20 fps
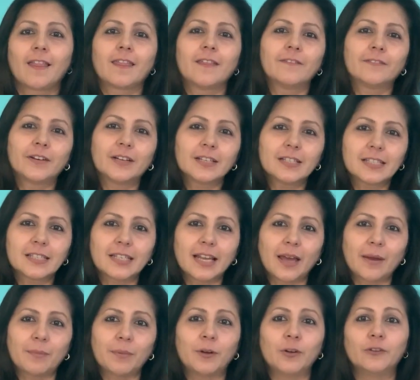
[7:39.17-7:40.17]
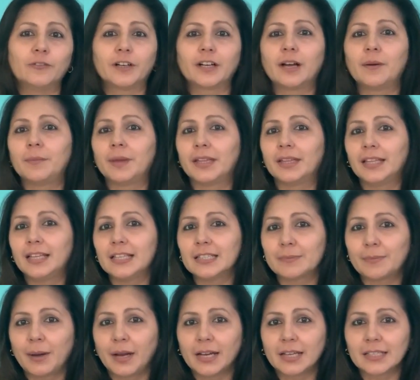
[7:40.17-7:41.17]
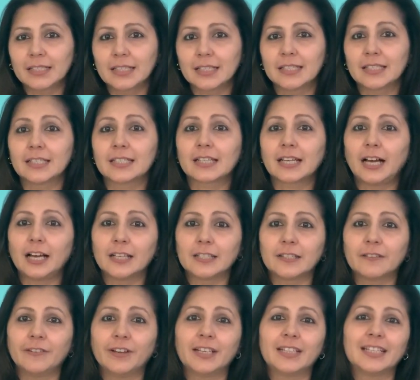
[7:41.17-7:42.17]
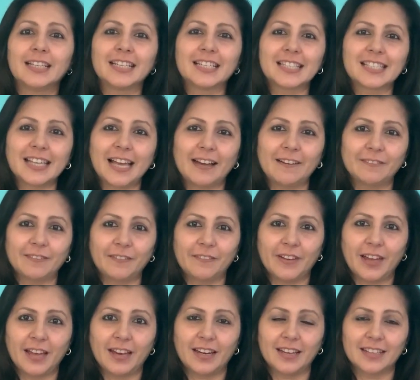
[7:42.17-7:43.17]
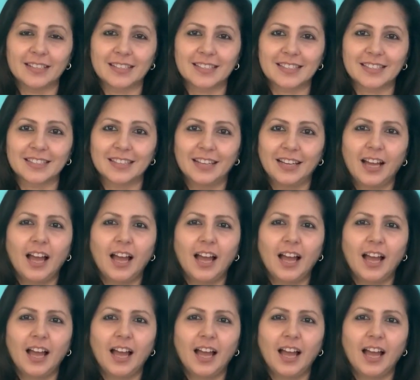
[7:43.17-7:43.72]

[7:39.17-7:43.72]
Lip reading: The first step in overcoming these biases is cultivating self awareness.